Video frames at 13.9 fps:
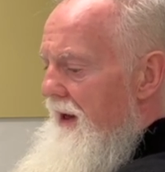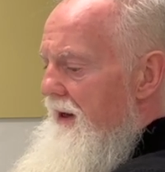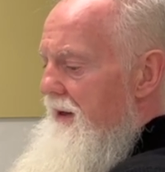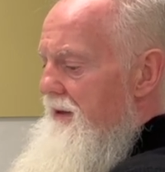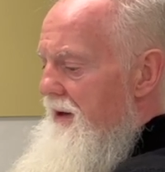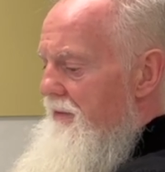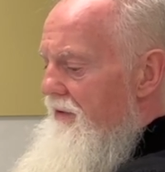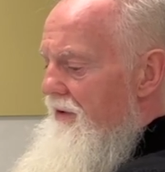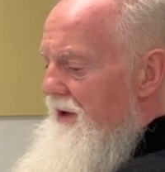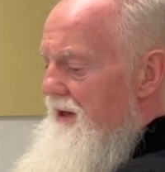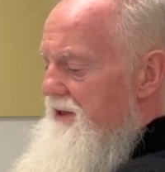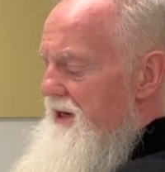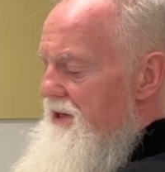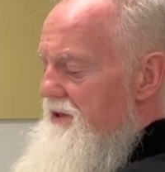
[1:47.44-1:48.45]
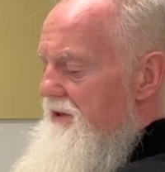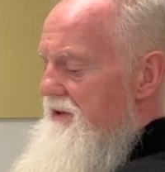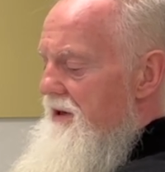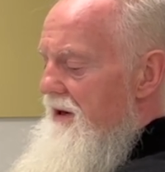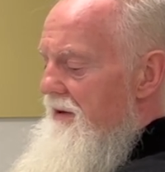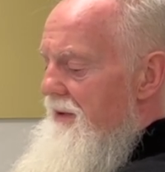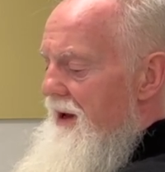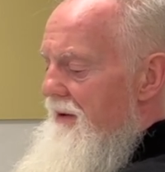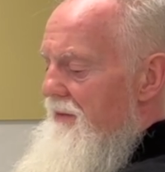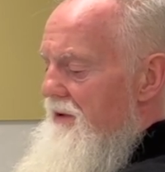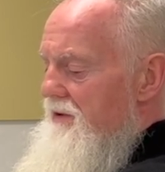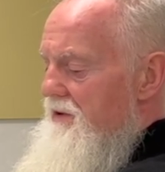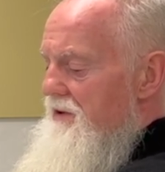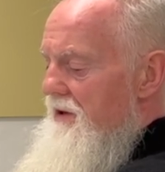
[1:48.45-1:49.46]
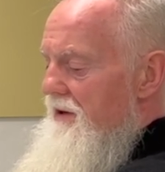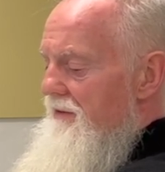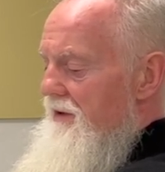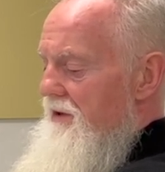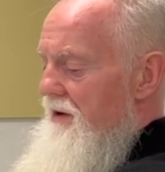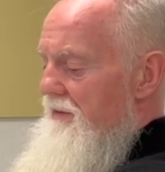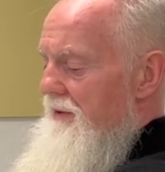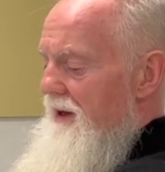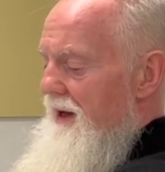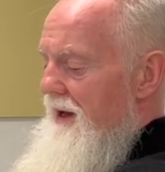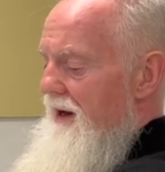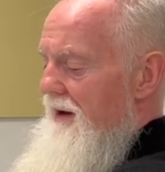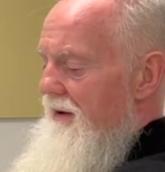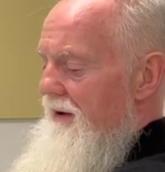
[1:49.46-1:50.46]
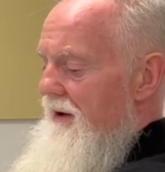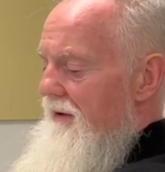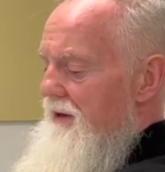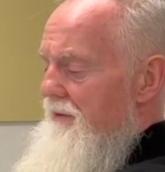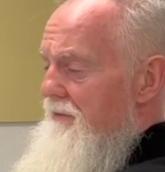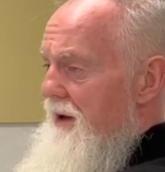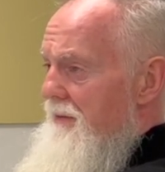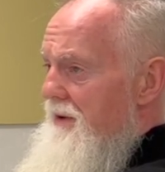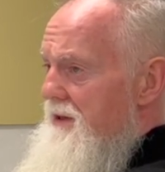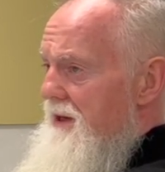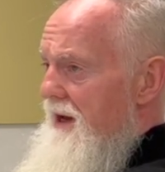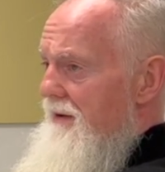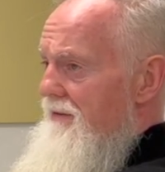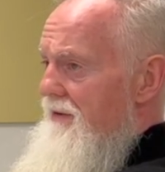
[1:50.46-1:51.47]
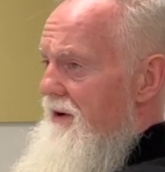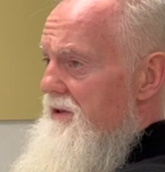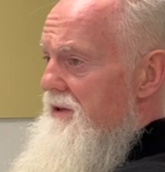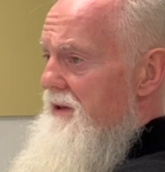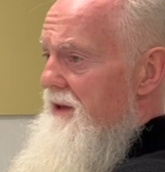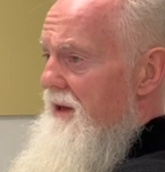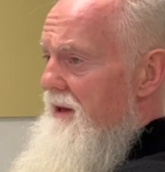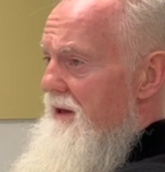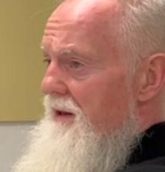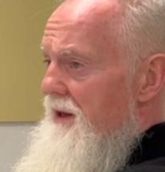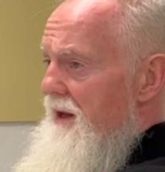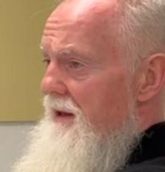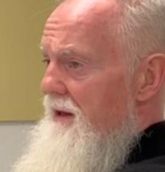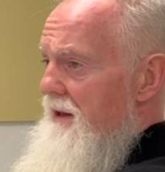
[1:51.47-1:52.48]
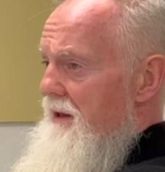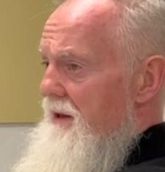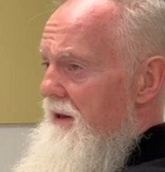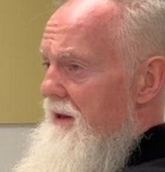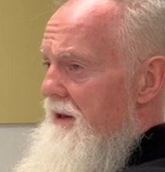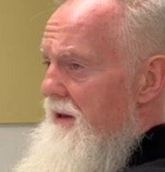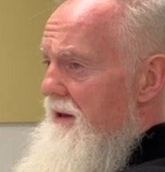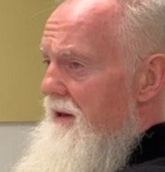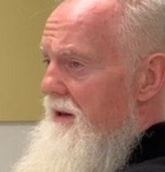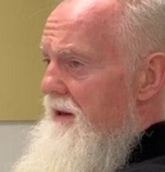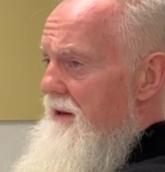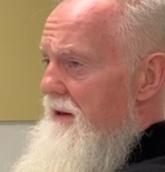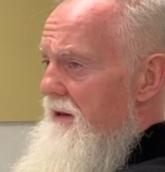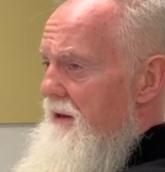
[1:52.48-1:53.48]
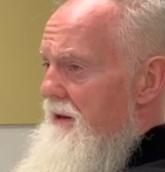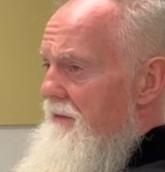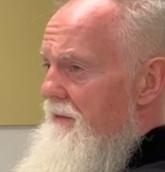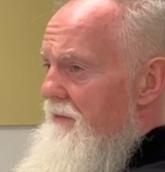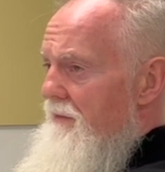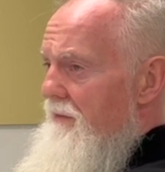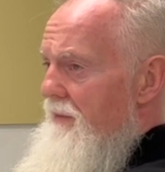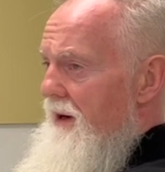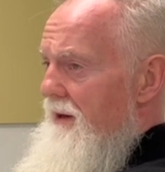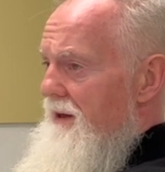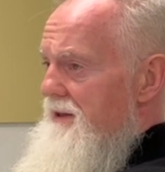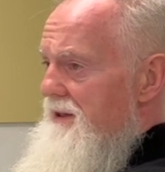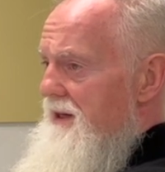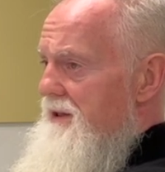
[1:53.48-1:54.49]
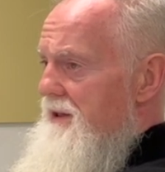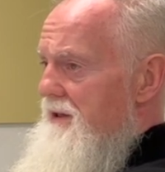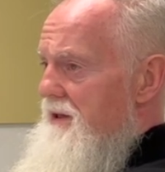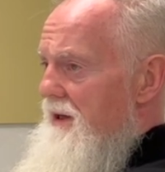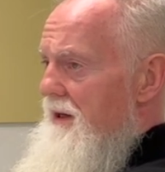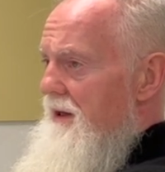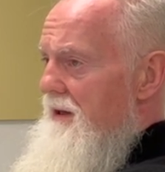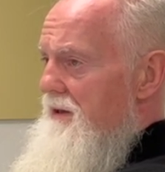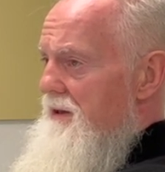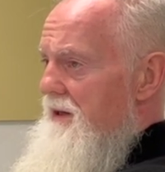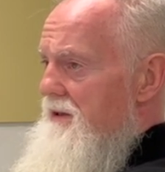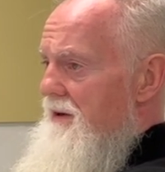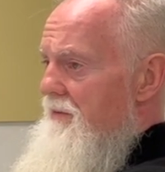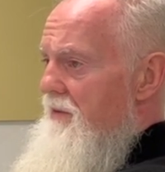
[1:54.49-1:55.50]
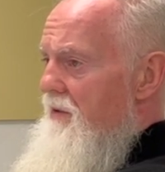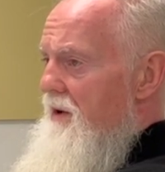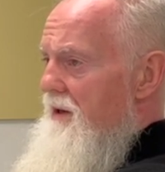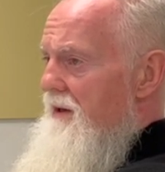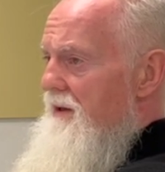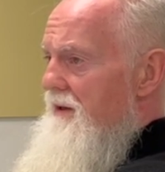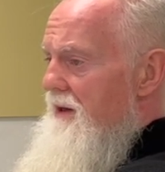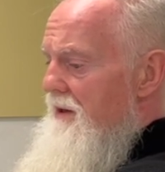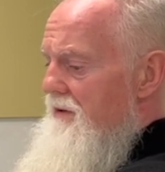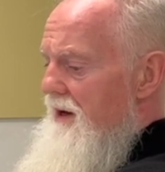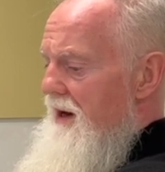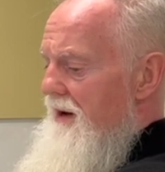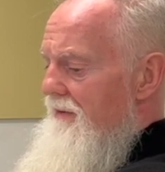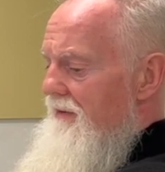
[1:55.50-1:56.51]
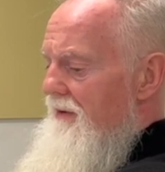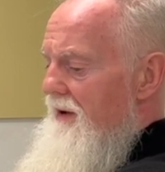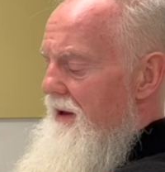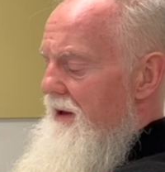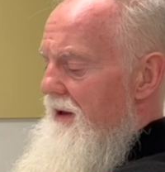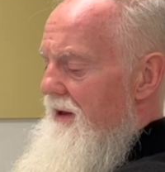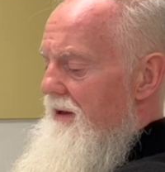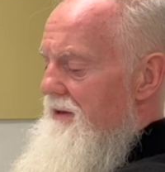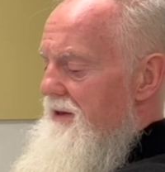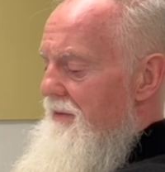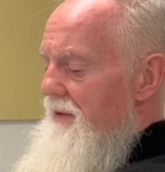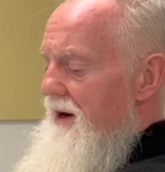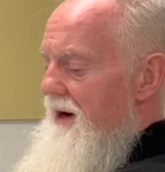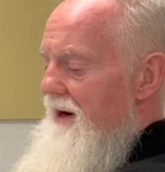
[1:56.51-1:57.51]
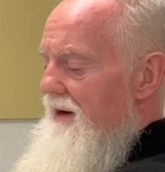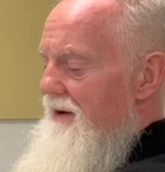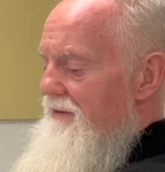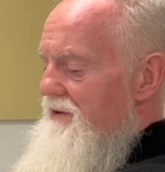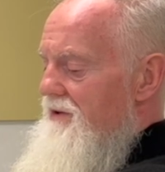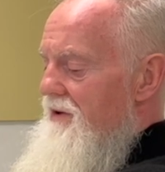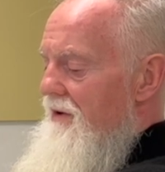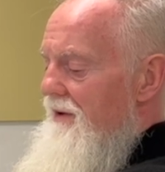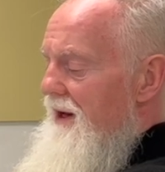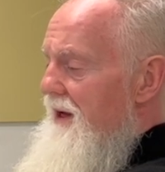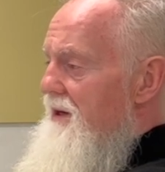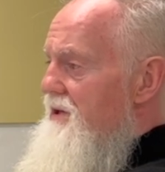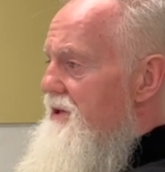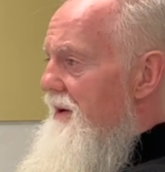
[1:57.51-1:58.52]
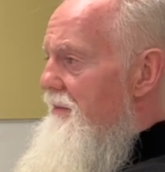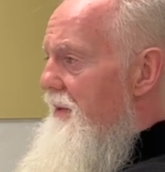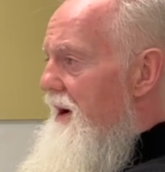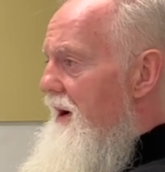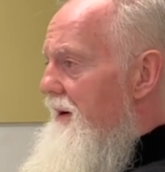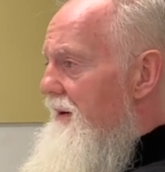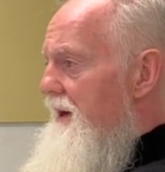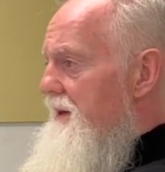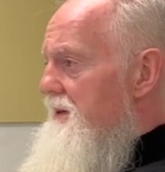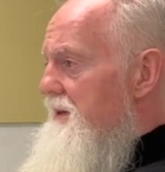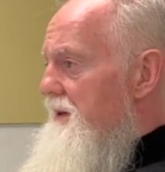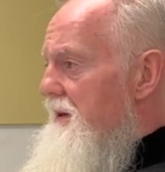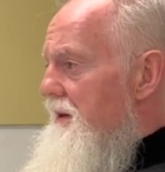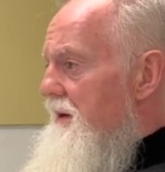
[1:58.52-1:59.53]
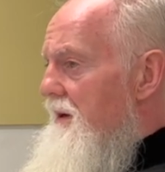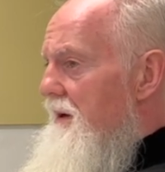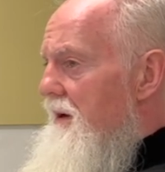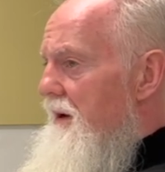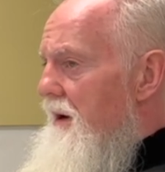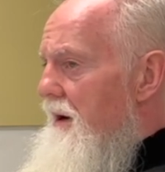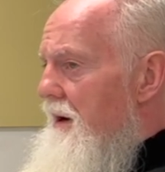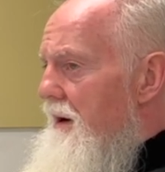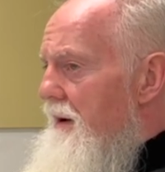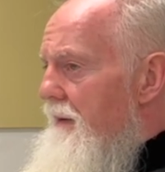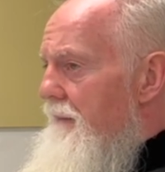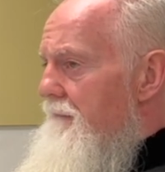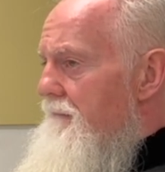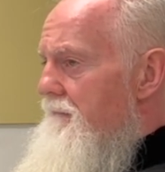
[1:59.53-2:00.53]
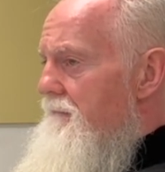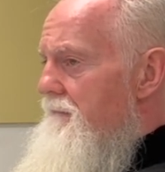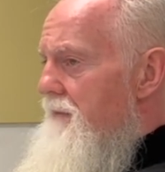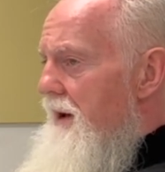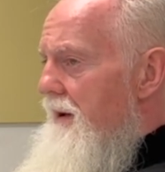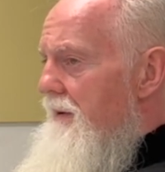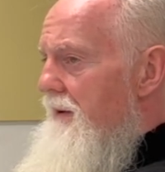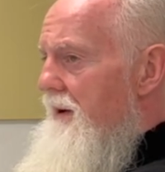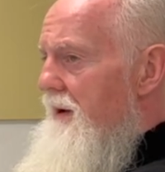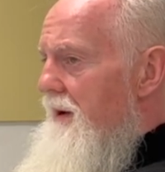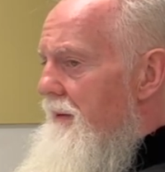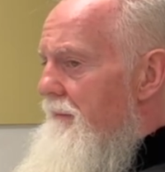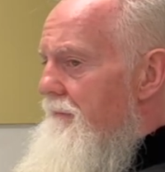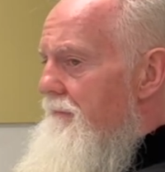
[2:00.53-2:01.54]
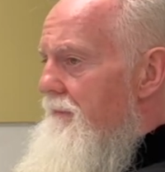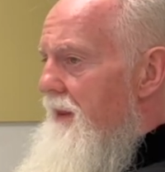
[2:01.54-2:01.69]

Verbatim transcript: any type of organization is going to be able to sort of adopt AI and, and maybe scale fast, then then by necessity, it's, it's, important that you have some kind of strong leadership behind this. Um, and um,